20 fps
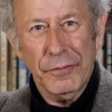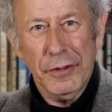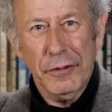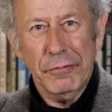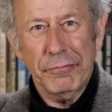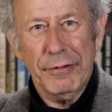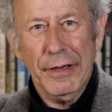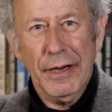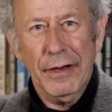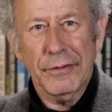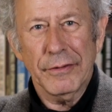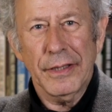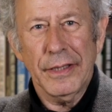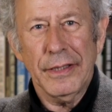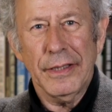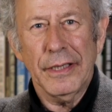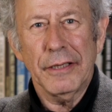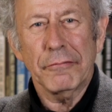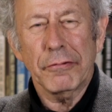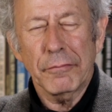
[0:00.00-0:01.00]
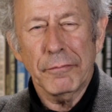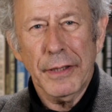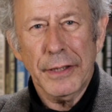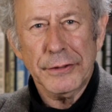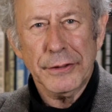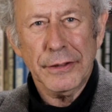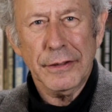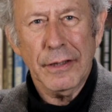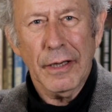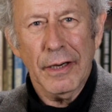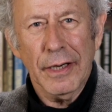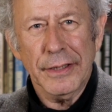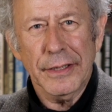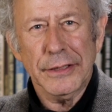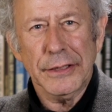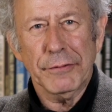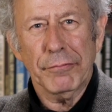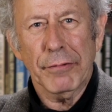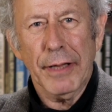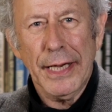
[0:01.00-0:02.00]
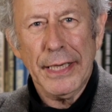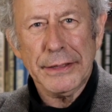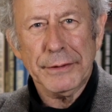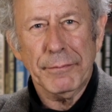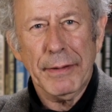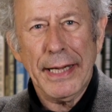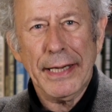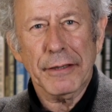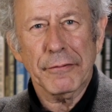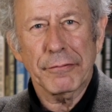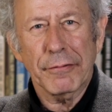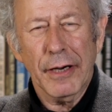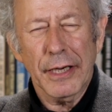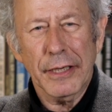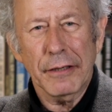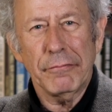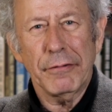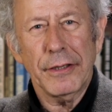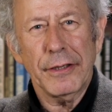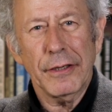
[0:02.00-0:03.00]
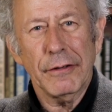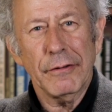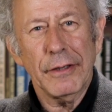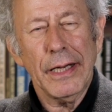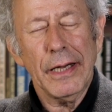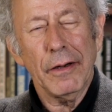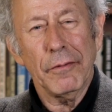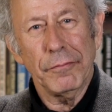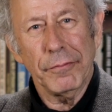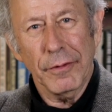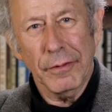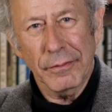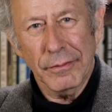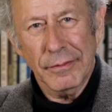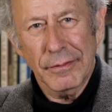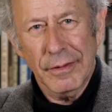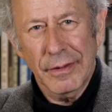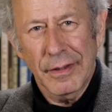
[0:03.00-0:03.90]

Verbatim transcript: you found the information on this Flashback Friday video helpful.